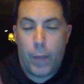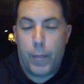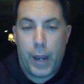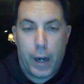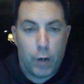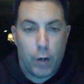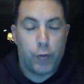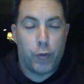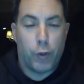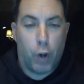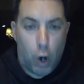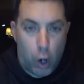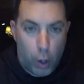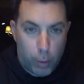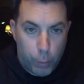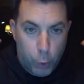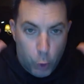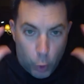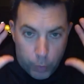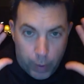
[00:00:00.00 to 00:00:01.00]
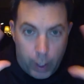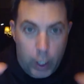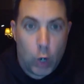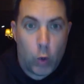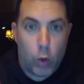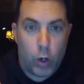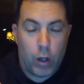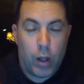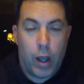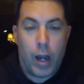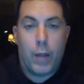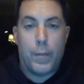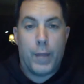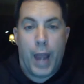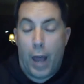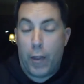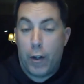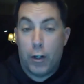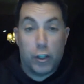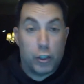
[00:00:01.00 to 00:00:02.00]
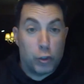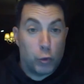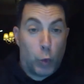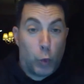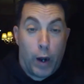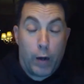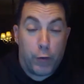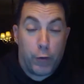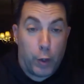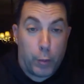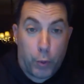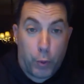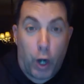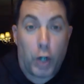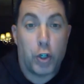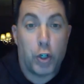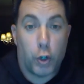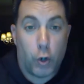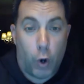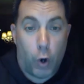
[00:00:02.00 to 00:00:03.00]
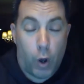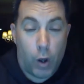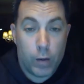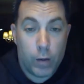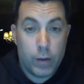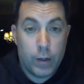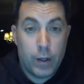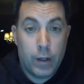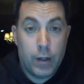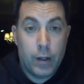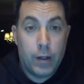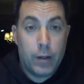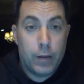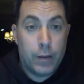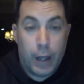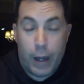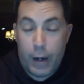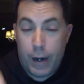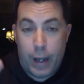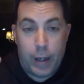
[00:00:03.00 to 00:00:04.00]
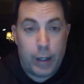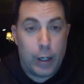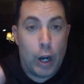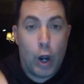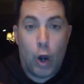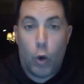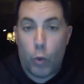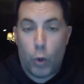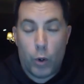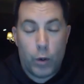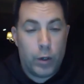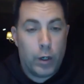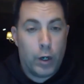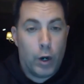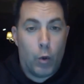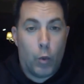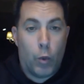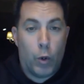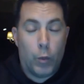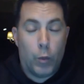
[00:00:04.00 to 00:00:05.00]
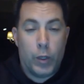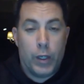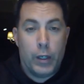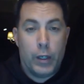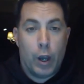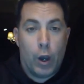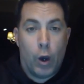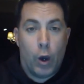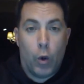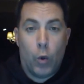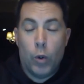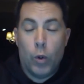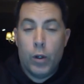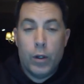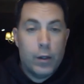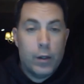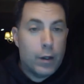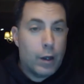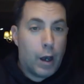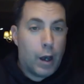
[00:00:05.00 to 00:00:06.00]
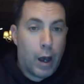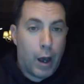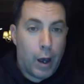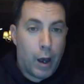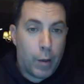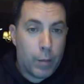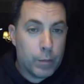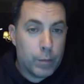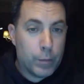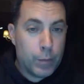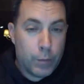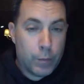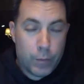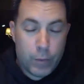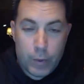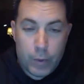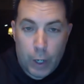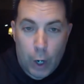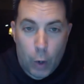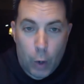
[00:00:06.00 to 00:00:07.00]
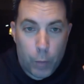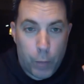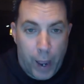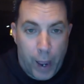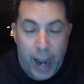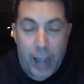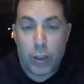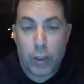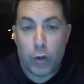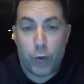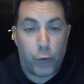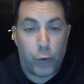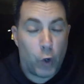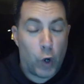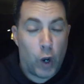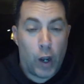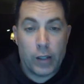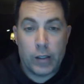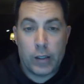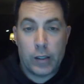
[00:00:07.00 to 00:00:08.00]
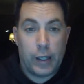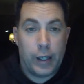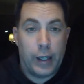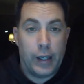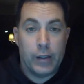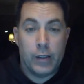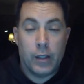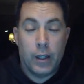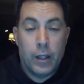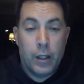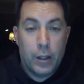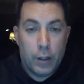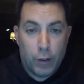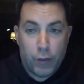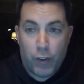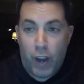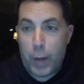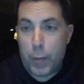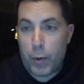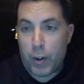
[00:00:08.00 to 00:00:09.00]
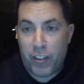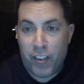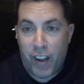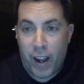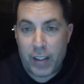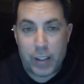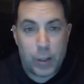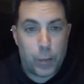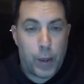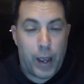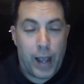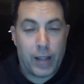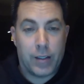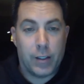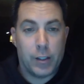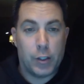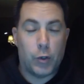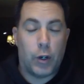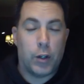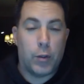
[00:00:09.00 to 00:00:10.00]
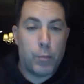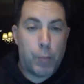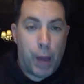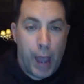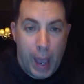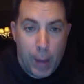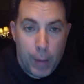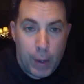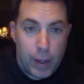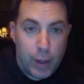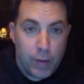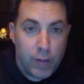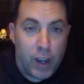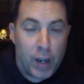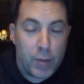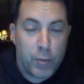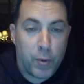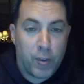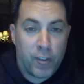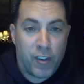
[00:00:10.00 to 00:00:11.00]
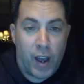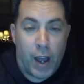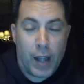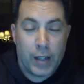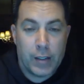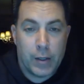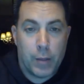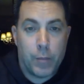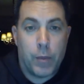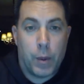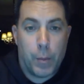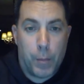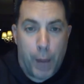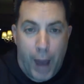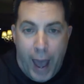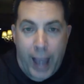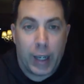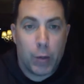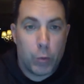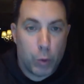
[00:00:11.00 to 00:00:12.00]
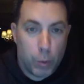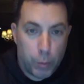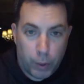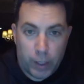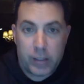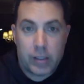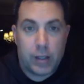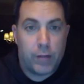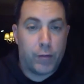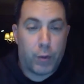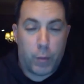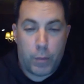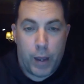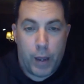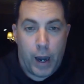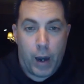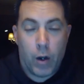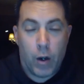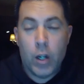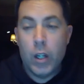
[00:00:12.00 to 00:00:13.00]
They hear Florida, boom, they know where to line up. Now they're just waiting for the pressure call. That and you know when you know when we go, um, you know, Panther for us is the Viper finds the passing strength. Bama, the Viper finds the, the back, and we're blitzing from there.